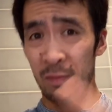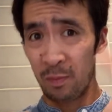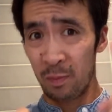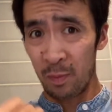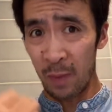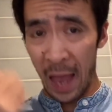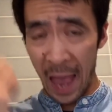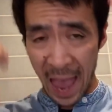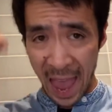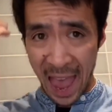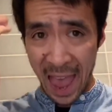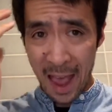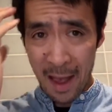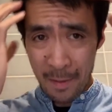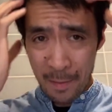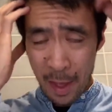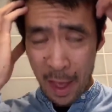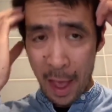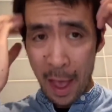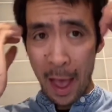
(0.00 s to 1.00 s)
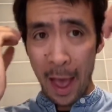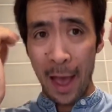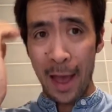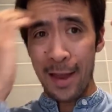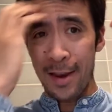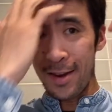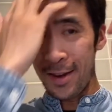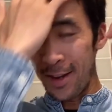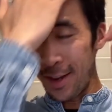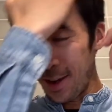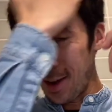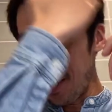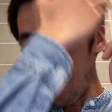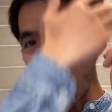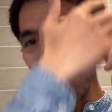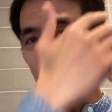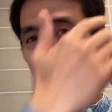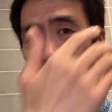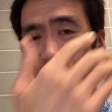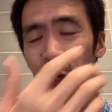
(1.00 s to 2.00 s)
hair and
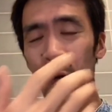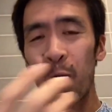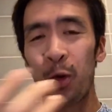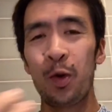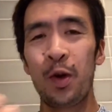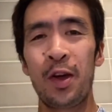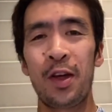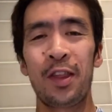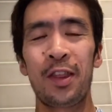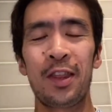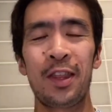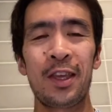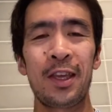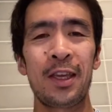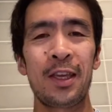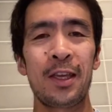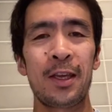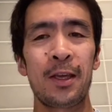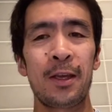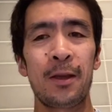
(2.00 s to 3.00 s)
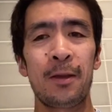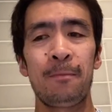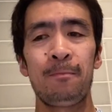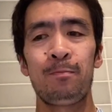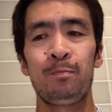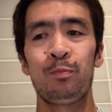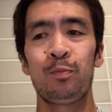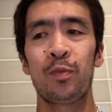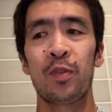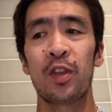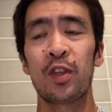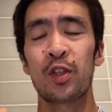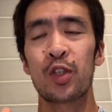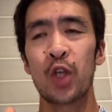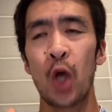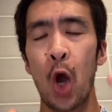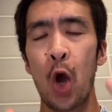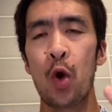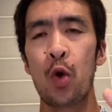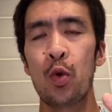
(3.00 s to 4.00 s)
also the
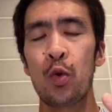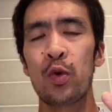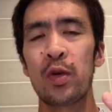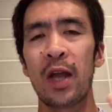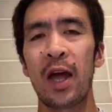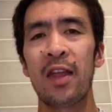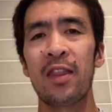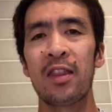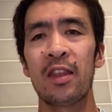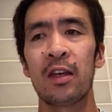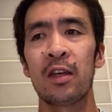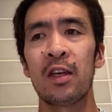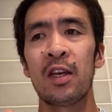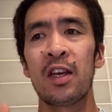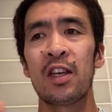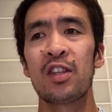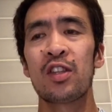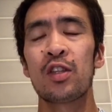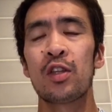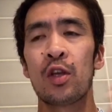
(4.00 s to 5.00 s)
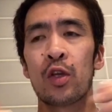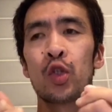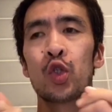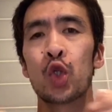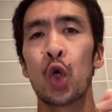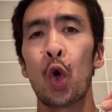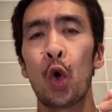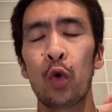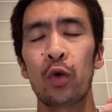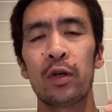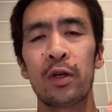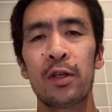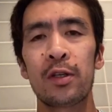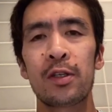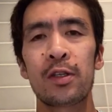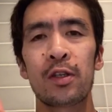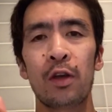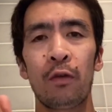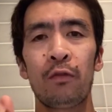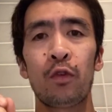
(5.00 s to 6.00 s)
tone and the tautness
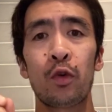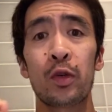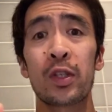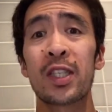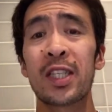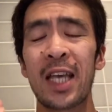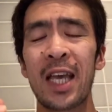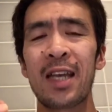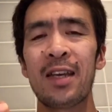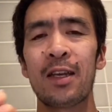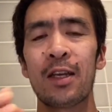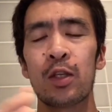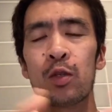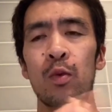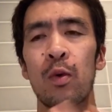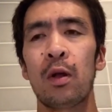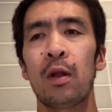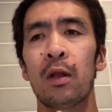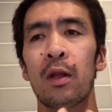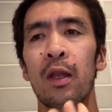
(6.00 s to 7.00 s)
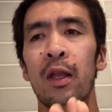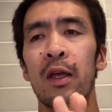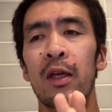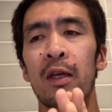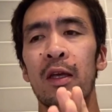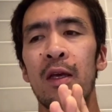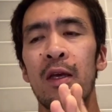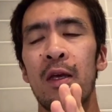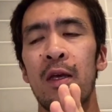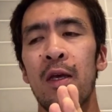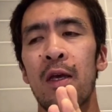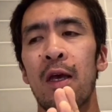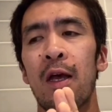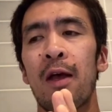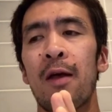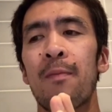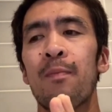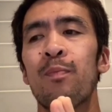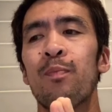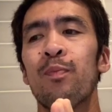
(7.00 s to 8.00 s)
of your skin as well. Like,
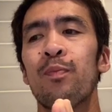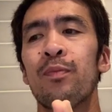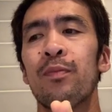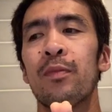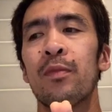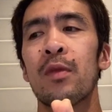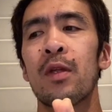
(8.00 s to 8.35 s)
I'm